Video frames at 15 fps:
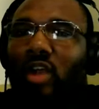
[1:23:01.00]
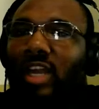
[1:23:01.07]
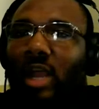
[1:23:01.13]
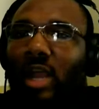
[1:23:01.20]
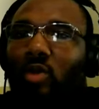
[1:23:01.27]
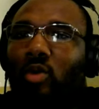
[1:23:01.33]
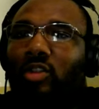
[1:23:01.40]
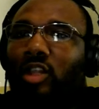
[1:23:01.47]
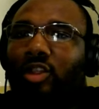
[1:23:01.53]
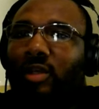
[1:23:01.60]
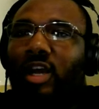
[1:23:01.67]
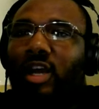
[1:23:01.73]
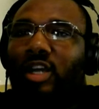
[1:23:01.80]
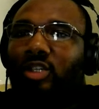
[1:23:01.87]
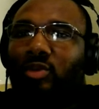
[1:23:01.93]
like on the
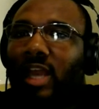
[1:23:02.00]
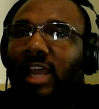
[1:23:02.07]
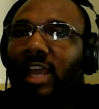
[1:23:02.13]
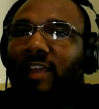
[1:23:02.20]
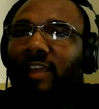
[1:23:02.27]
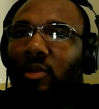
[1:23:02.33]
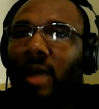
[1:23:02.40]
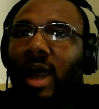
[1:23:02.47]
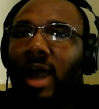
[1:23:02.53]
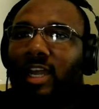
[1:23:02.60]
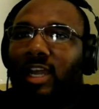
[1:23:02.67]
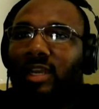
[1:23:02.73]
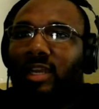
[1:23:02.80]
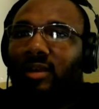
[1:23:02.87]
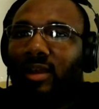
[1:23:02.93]
300 like if you modded
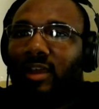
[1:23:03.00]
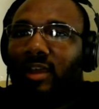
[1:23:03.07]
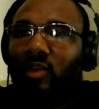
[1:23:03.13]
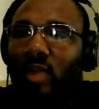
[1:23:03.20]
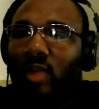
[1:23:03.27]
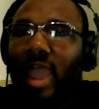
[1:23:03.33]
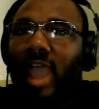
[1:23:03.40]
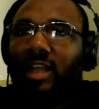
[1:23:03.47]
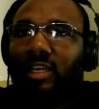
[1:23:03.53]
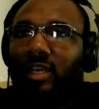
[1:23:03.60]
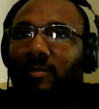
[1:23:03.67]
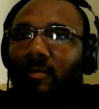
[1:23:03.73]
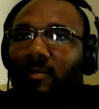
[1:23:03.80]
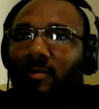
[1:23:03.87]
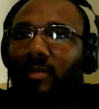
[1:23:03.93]
it, if you hacked it.
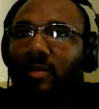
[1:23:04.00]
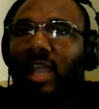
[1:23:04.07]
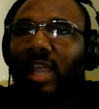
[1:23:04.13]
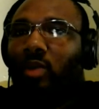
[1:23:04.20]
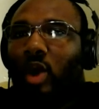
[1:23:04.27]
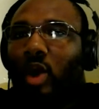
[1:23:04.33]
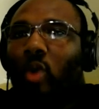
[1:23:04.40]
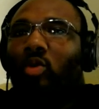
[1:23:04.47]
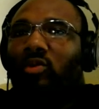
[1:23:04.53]
Like it would only